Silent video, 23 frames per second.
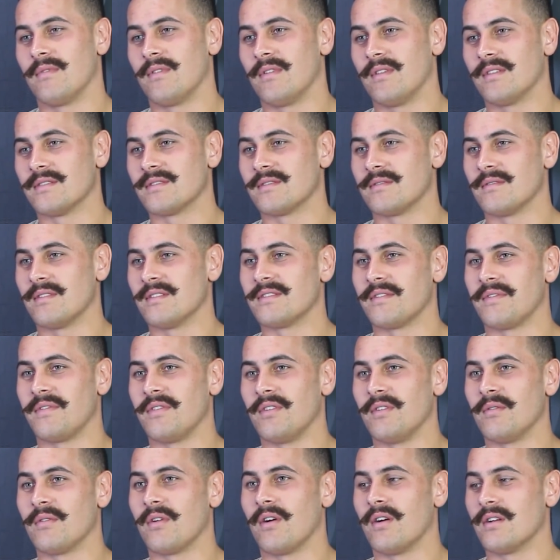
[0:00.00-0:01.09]
there's a
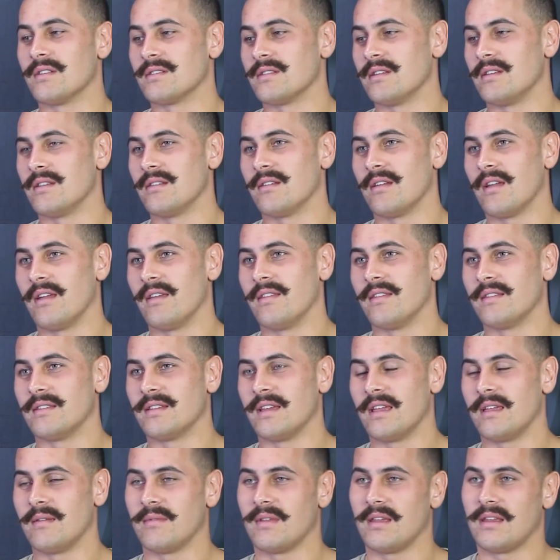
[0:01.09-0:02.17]
few guys in the
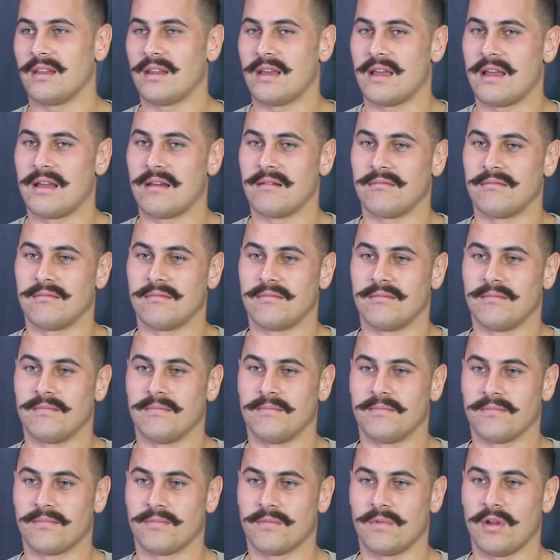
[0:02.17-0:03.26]
team that
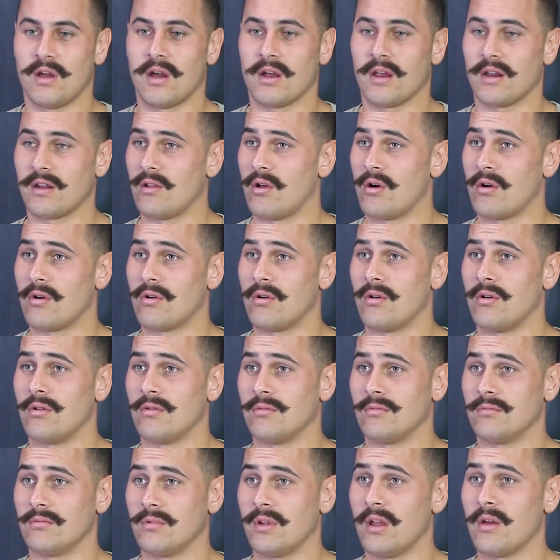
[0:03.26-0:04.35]
I get along
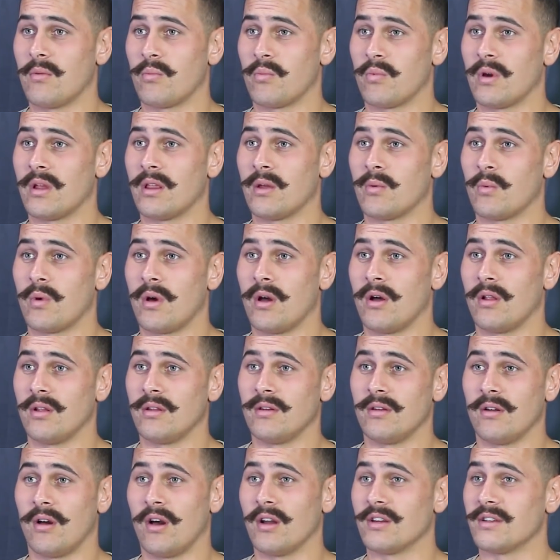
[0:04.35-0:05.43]
on really well,
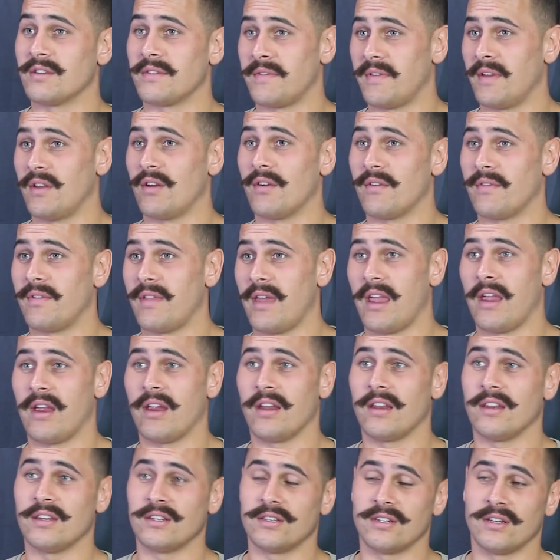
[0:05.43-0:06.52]
and I just feed off their
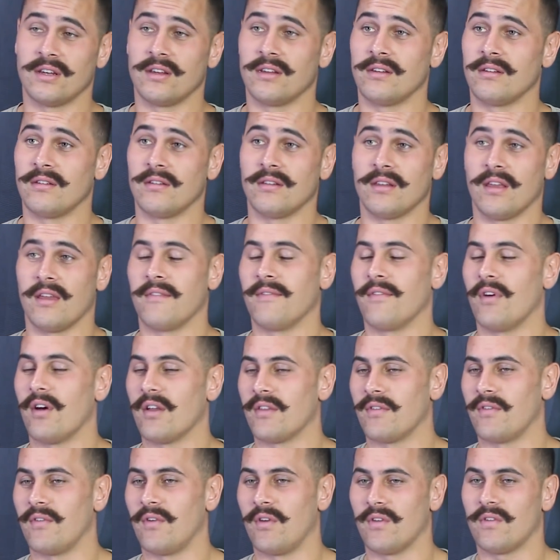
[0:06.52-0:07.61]
energy, and
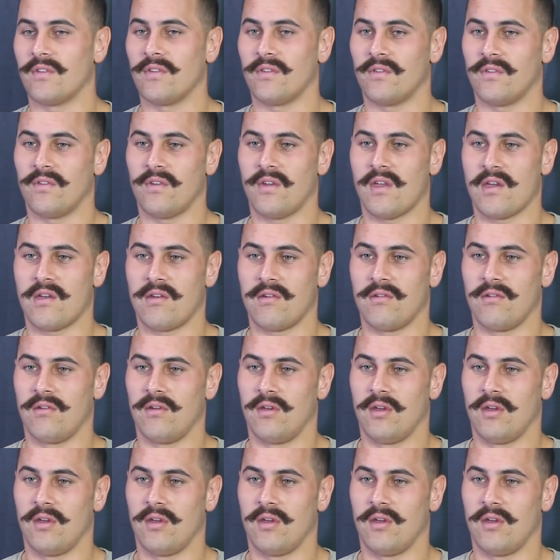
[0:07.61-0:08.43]
vice versa. So